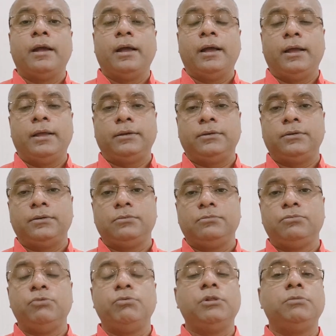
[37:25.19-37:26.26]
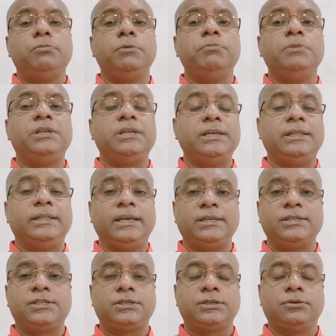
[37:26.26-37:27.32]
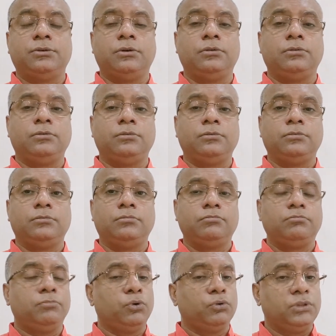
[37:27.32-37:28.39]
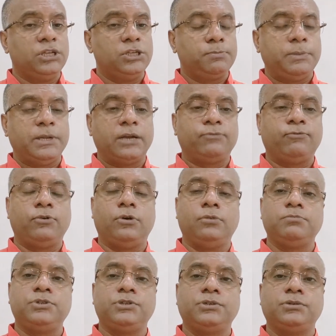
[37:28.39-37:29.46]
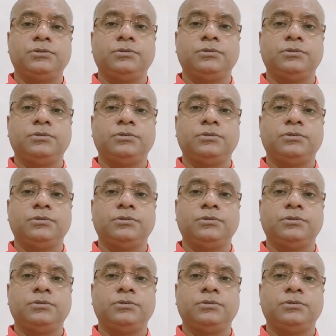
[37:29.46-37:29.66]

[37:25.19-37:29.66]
And we will be meeting next on both these platforms